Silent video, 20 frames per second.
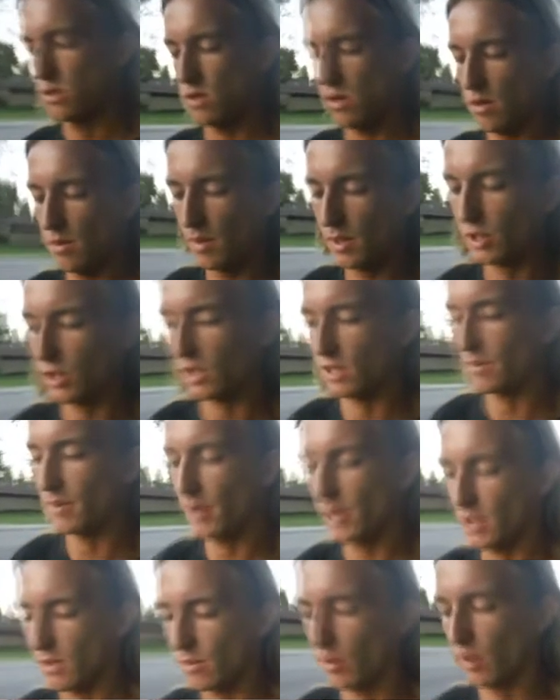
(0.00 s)
How much
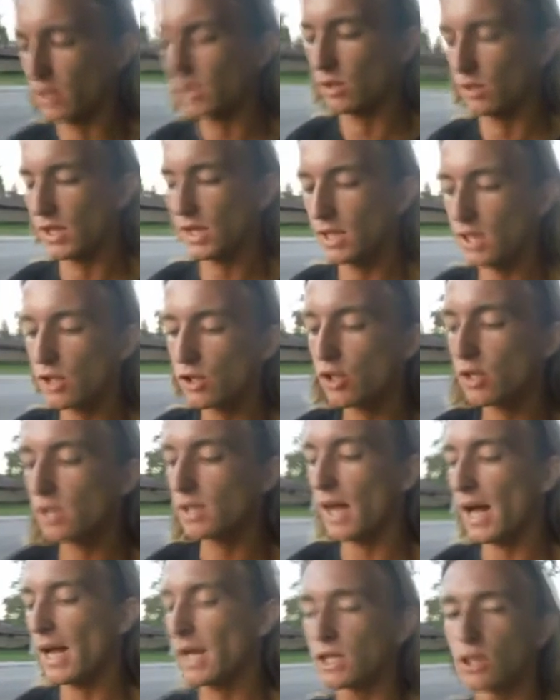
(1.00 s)
experience points?
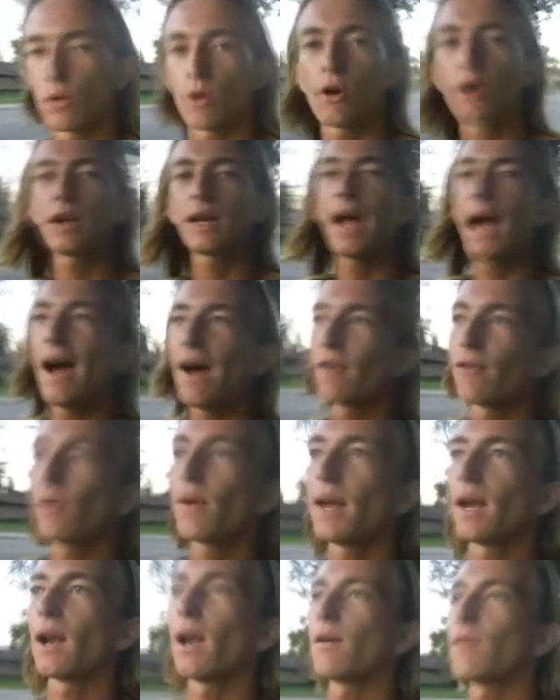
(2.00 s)
610, so already
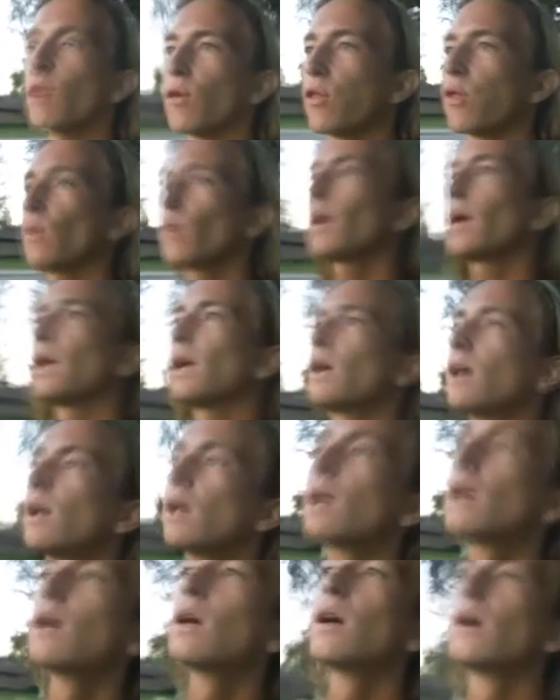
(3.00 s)
halfway to level 3.
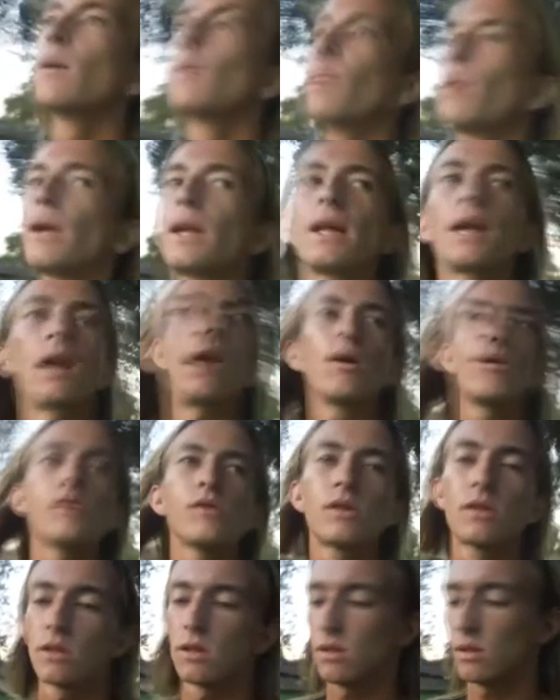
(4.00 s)
Pretty
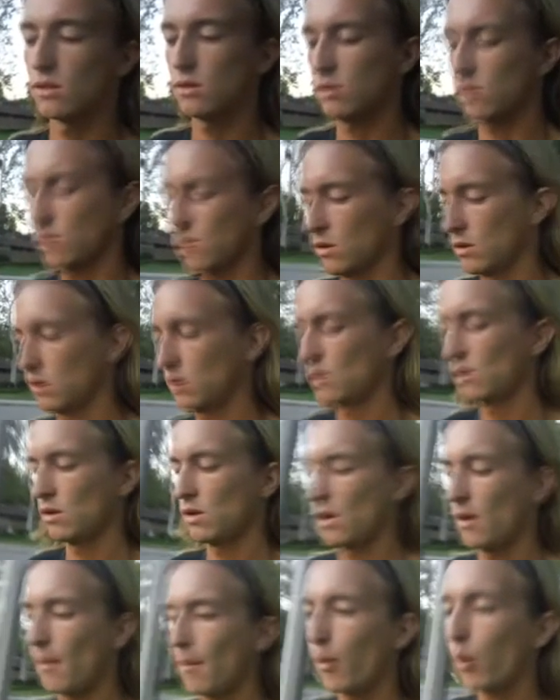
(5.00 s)
close.
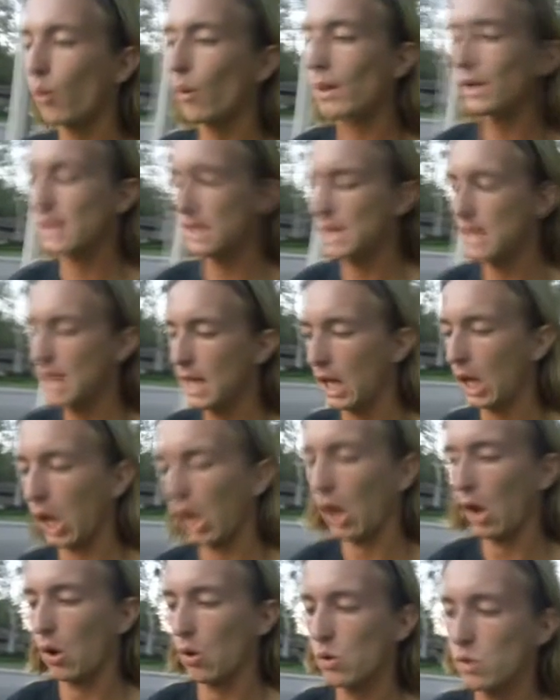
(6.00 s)
Pretty
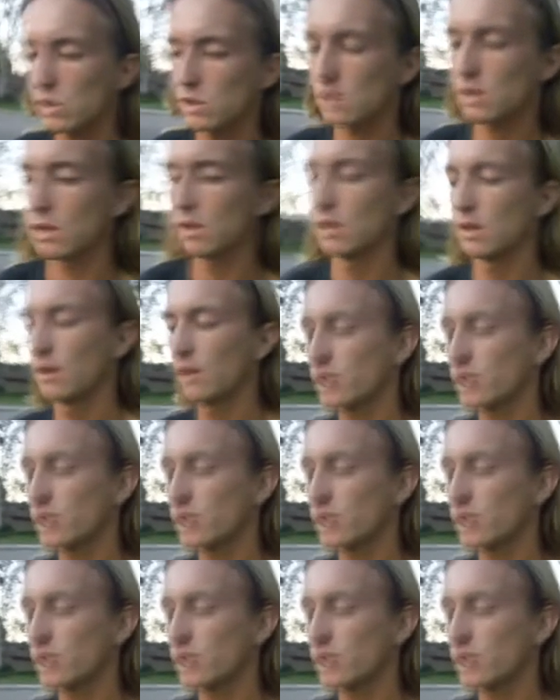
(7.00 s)
close.